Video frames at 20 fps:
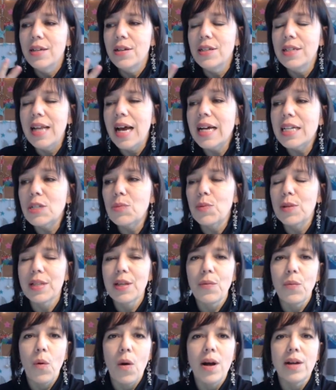
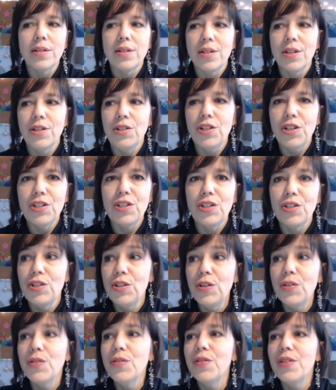desperately want to just
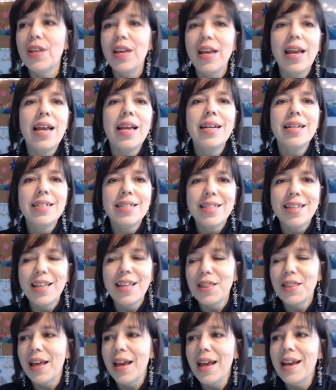do the easy
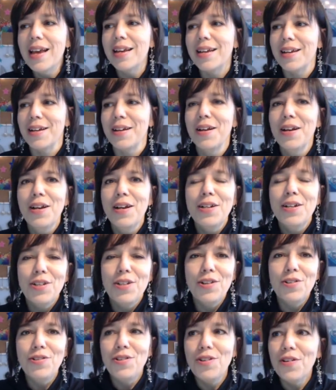thing,
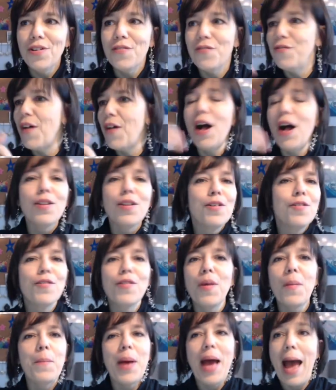to follow
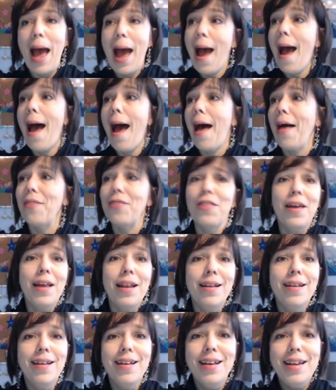the path that
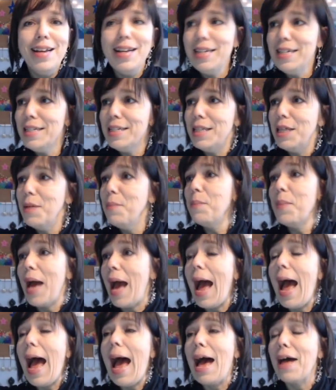is the
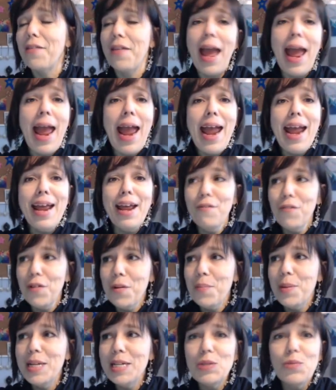path. Hey,
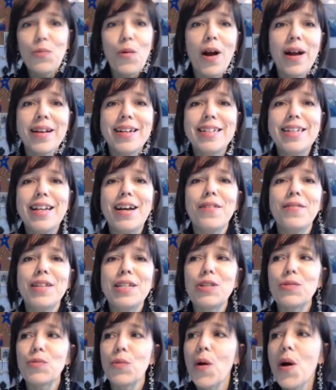everybody's walking down
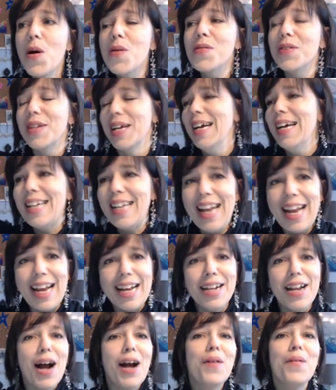this road. Can't
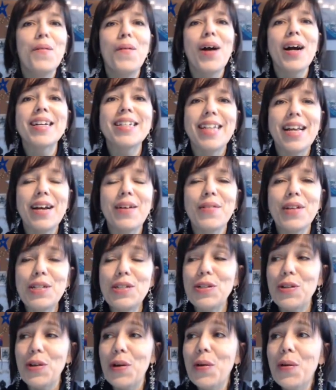I walk down
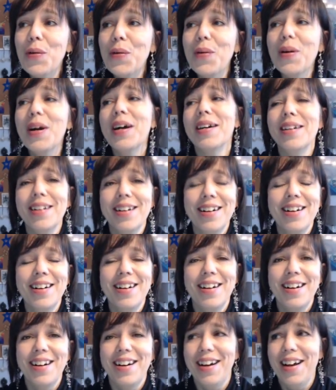it too?
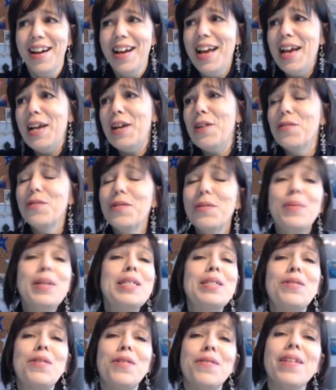It would be
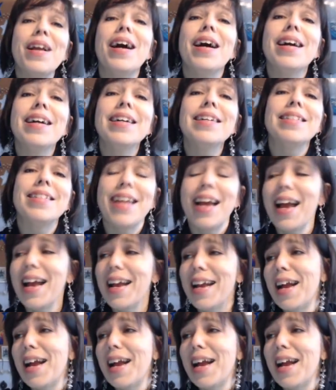so nice to hang